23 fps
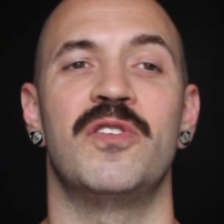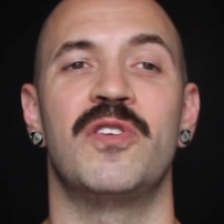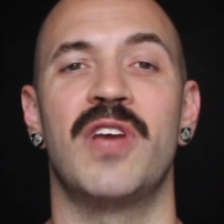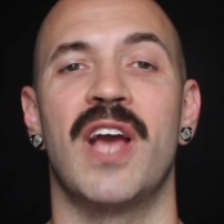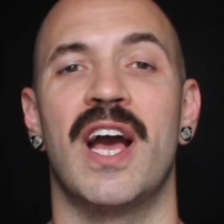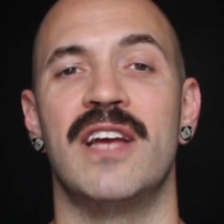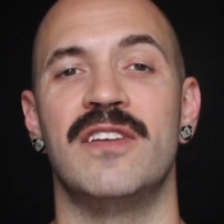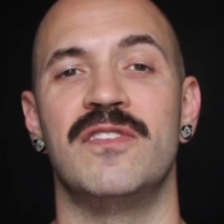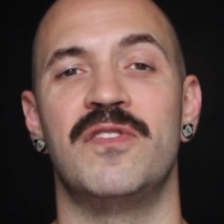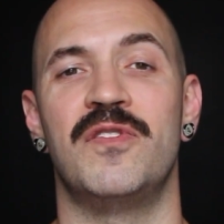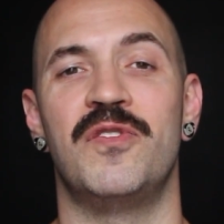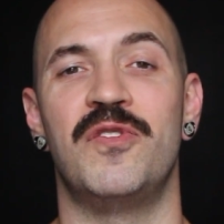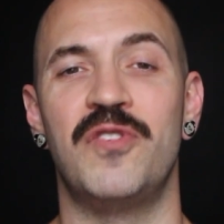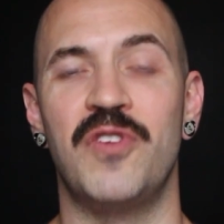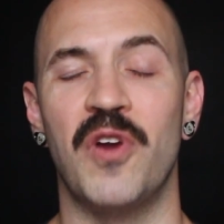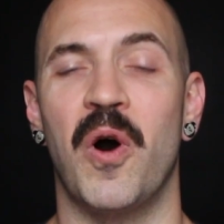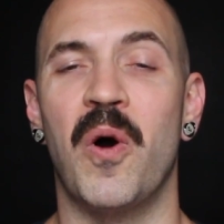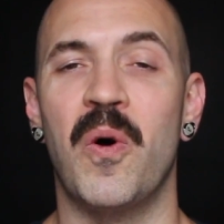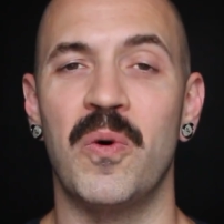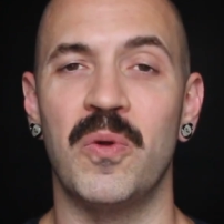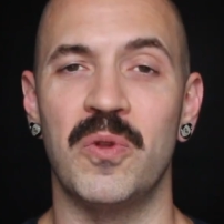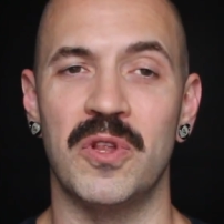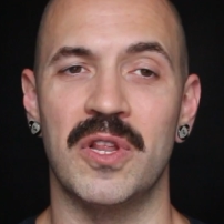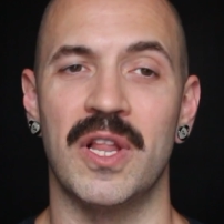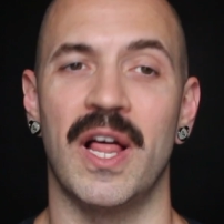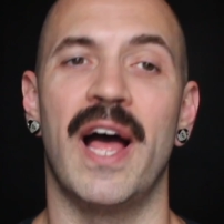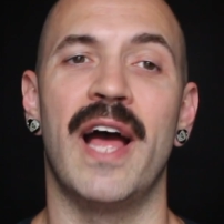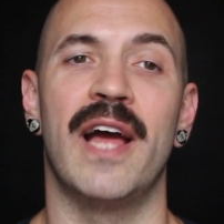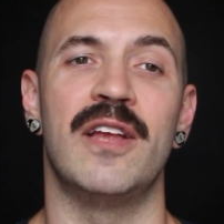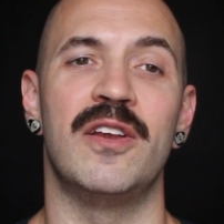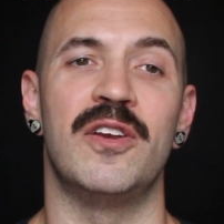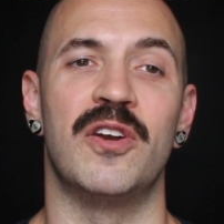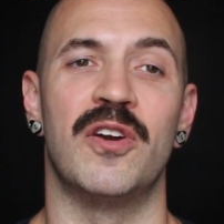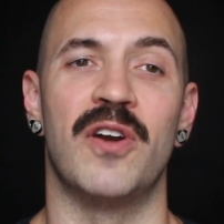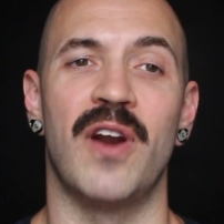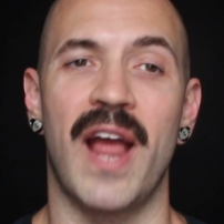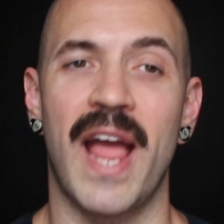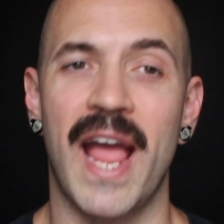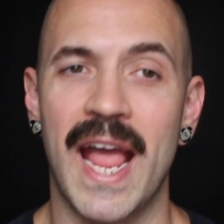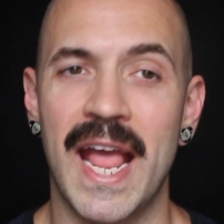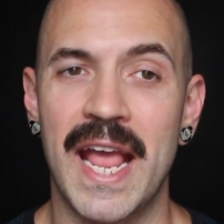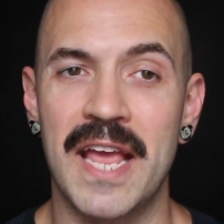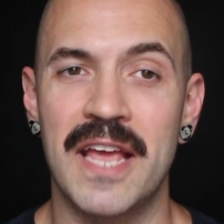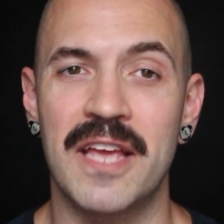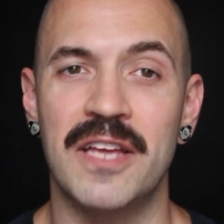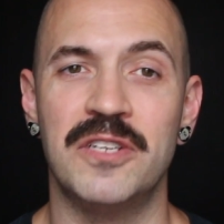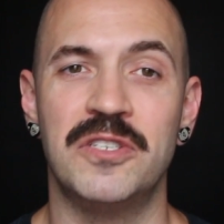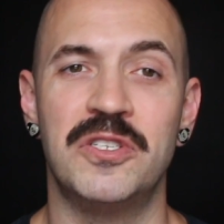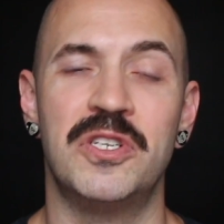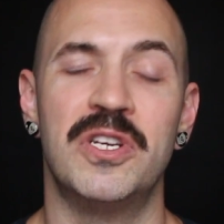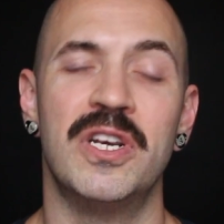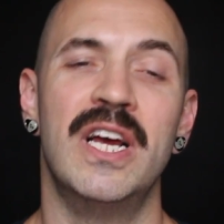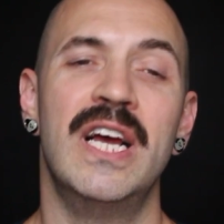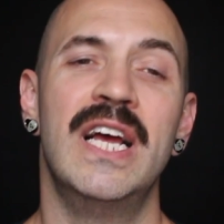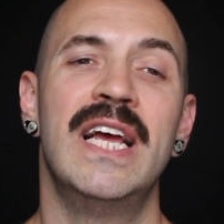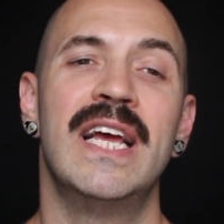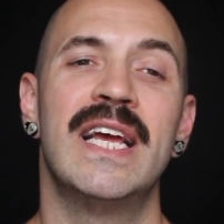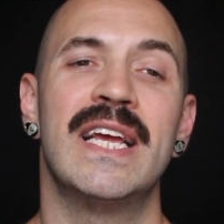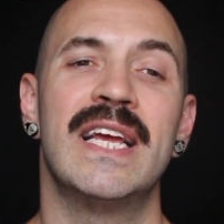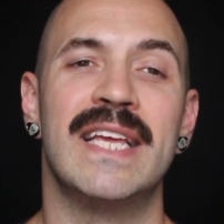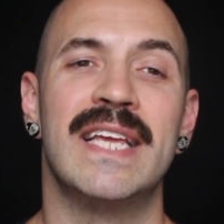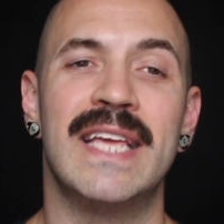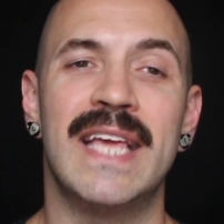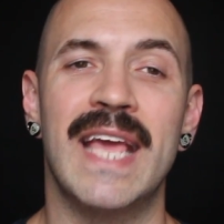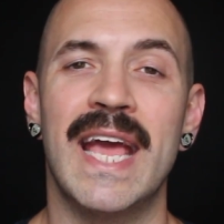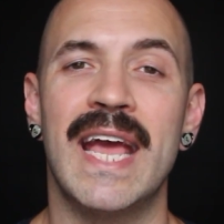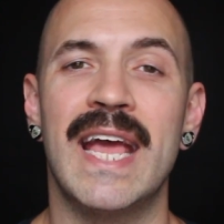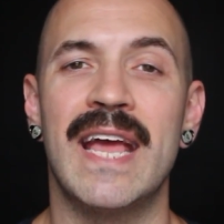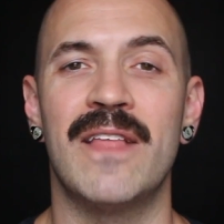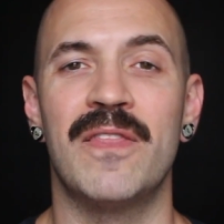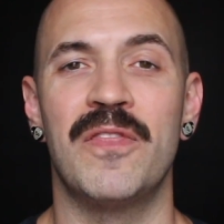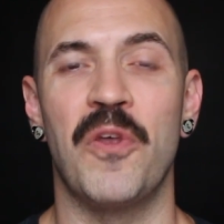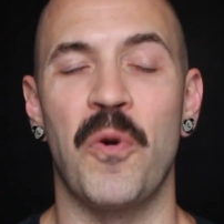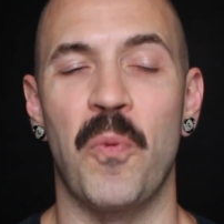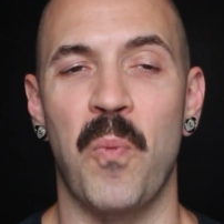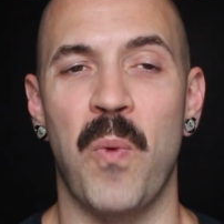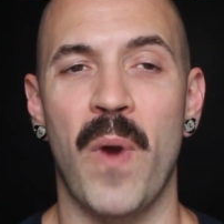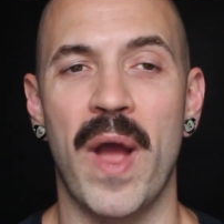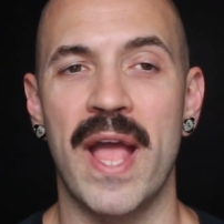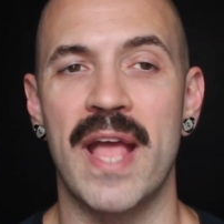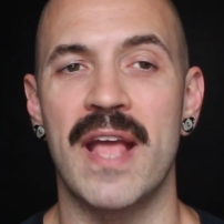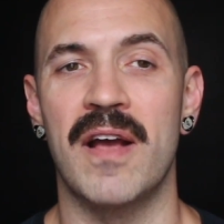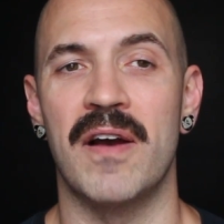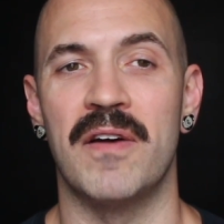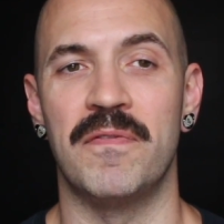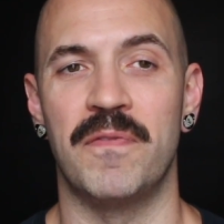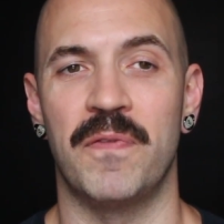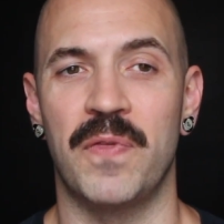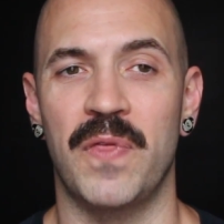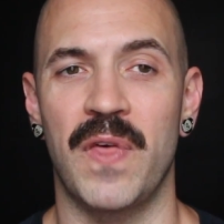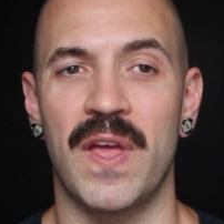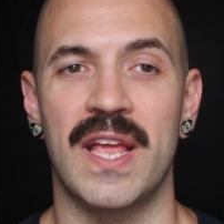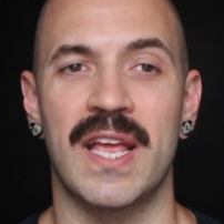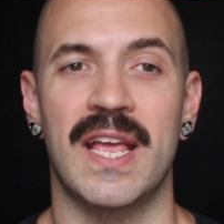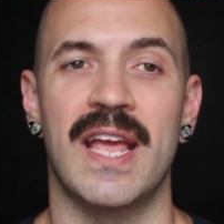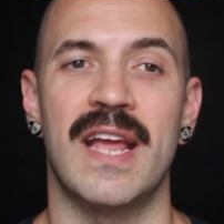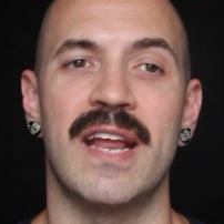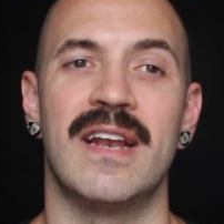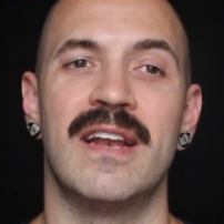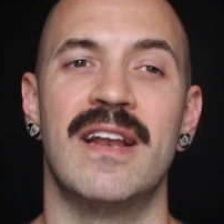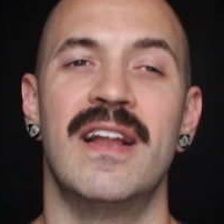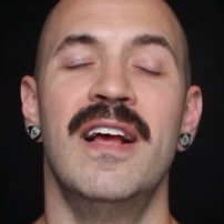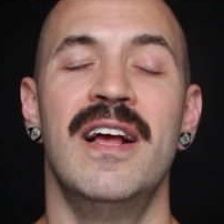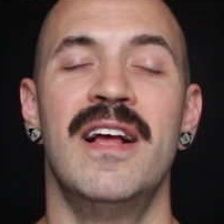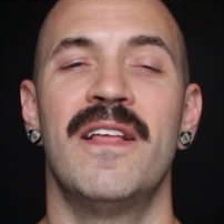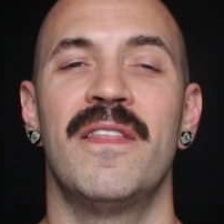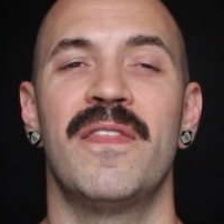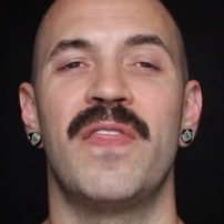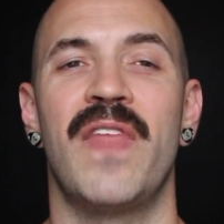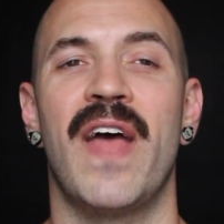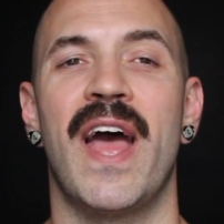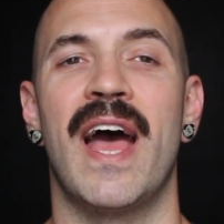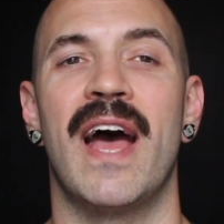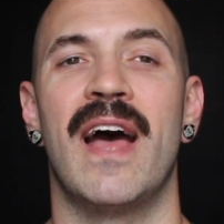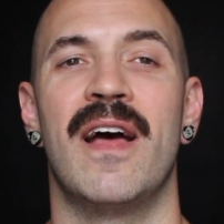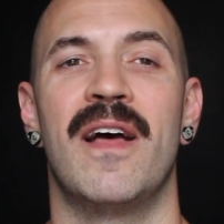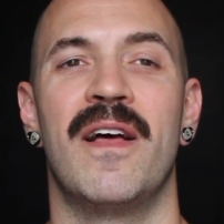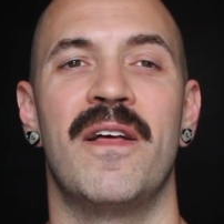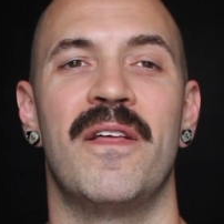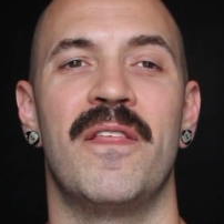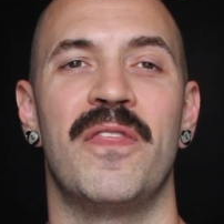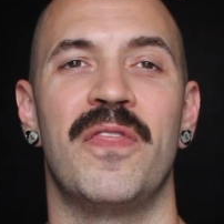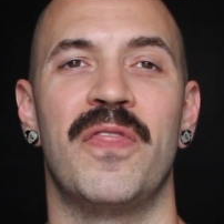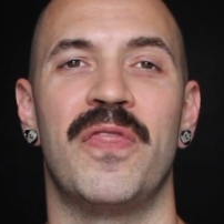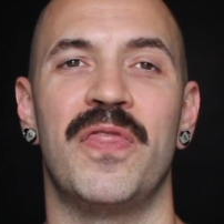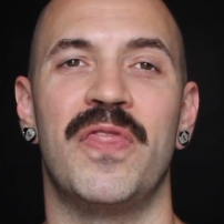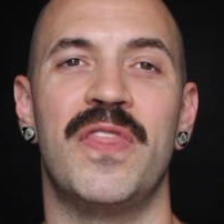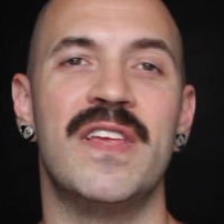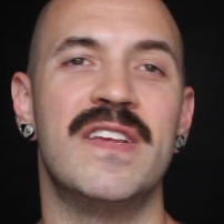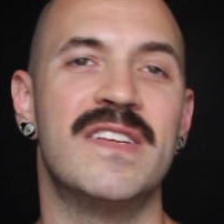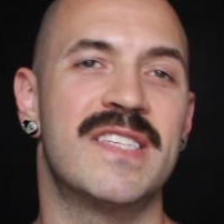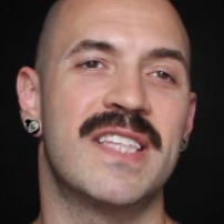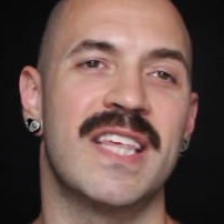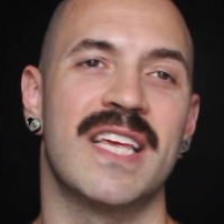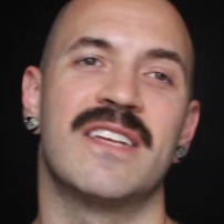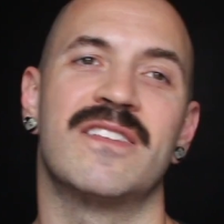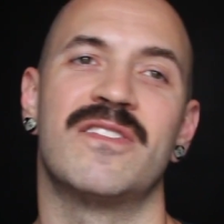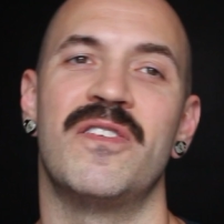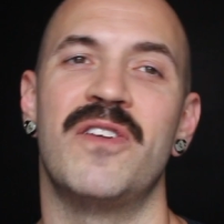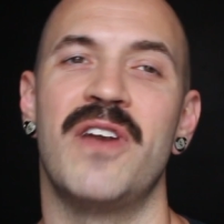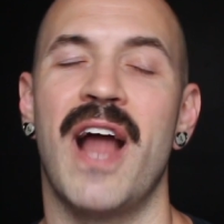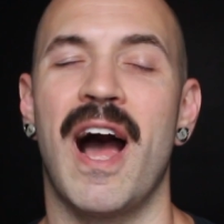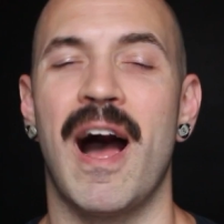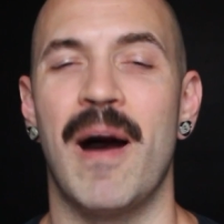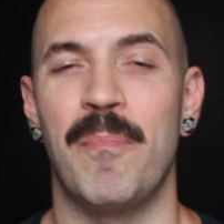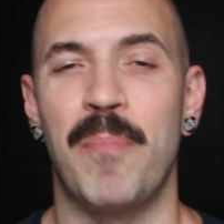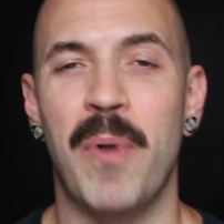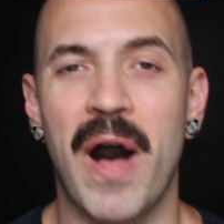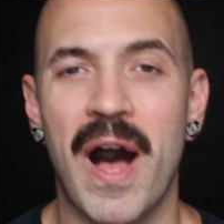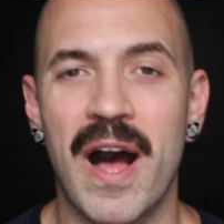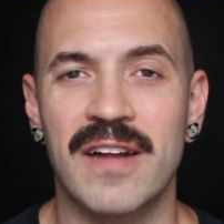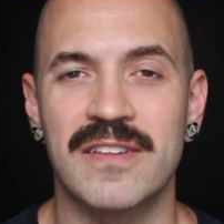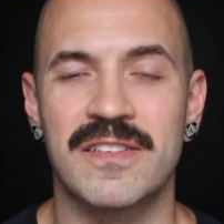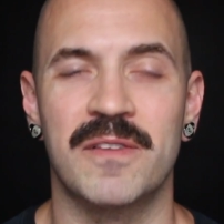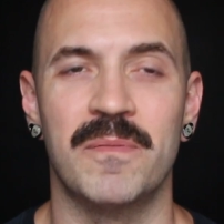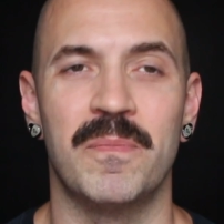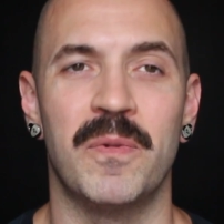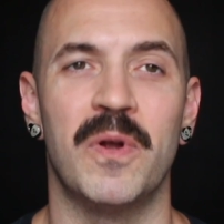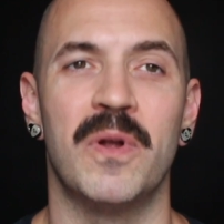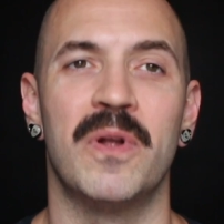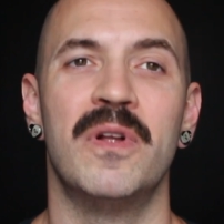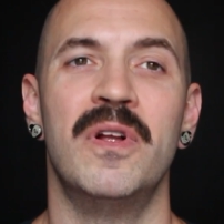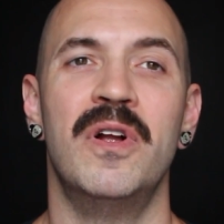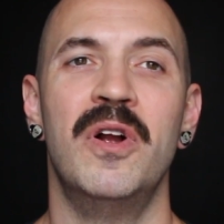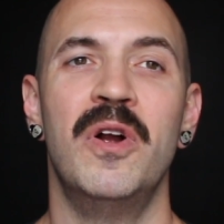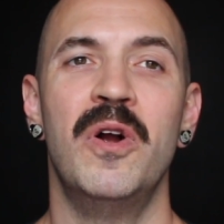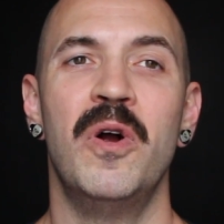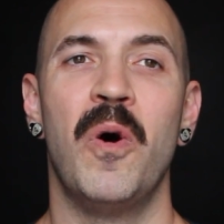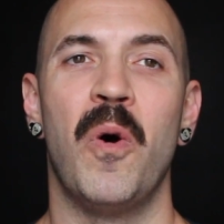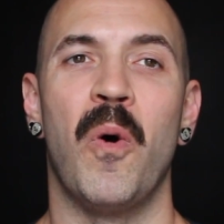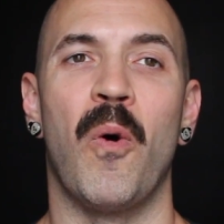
You guys, don't let your age get in the way of thinking that these things are not possible,